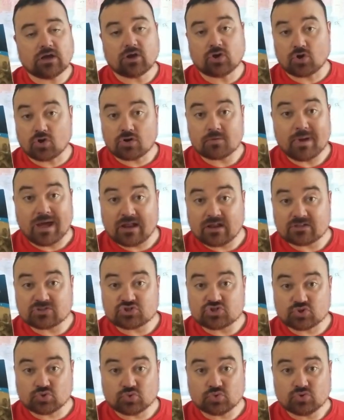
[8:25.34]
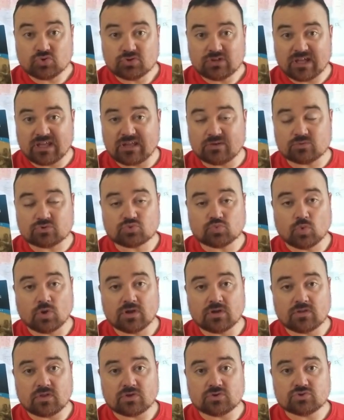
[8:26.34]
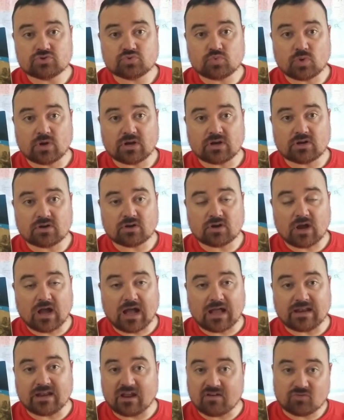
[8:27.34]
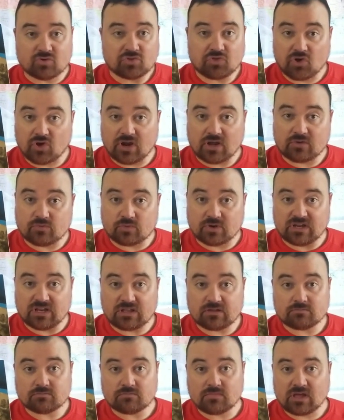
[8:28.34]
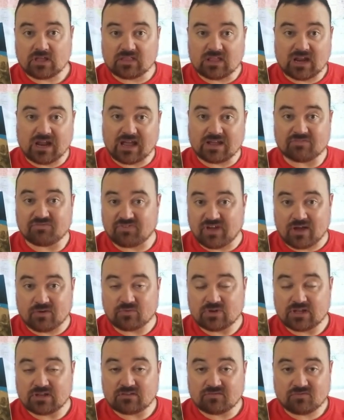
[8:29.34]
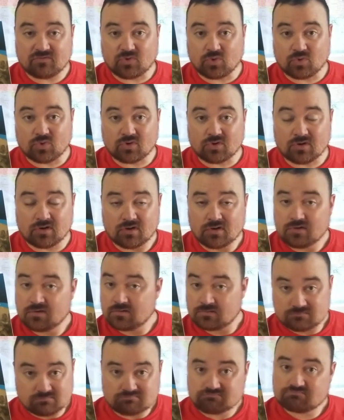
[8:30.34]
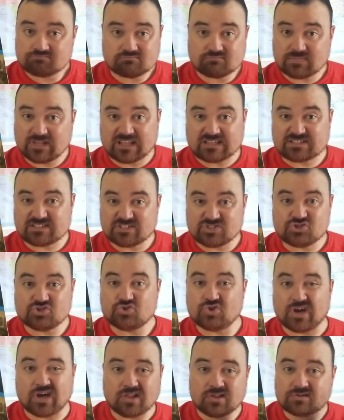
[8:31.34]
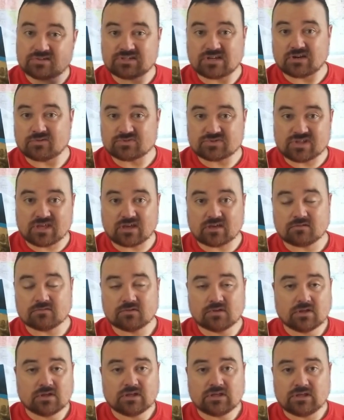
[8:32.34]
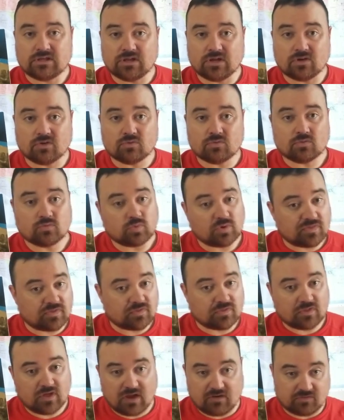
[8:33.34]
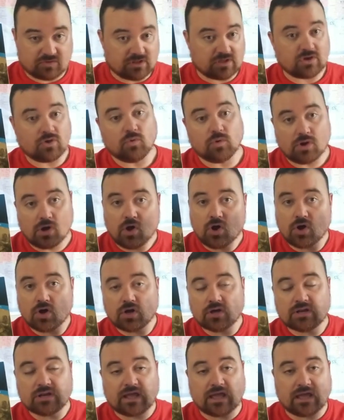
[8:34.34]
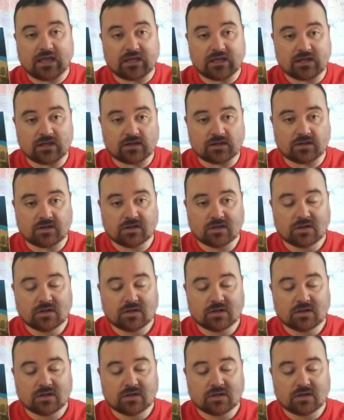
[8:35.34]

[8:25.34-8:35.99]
heard about it in school, and it was one of those where I never thought I'd read it, and then I found it for less than $2, and I was like, you know, with everything going on, and